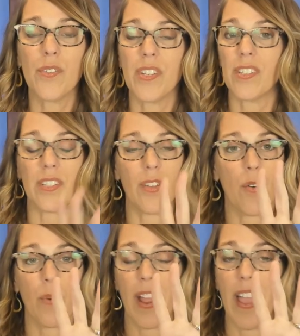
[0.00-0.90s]
do this
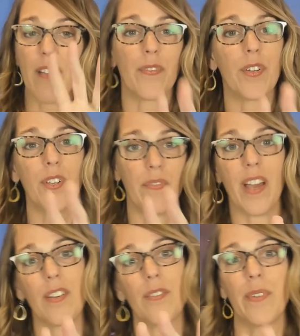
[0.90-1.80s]
though wherever you've
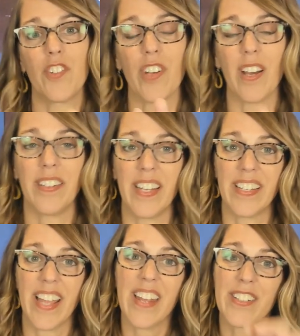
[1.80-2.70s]
got a rich
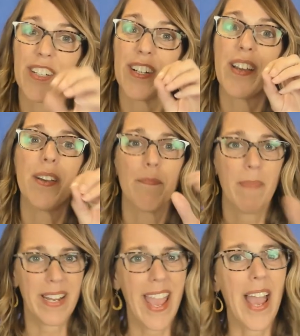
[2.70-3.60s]
content editor.
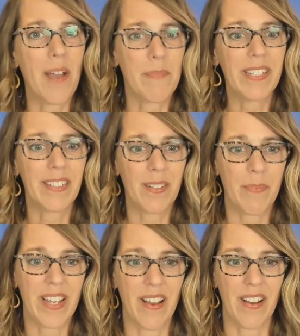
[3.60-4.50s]
Mine happens to
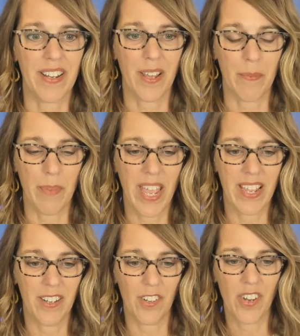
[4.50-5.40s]
be on a
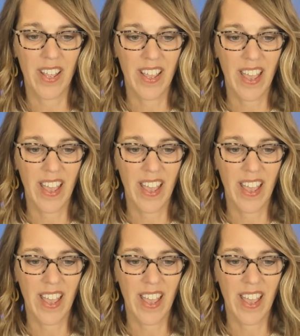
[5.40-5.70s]
page.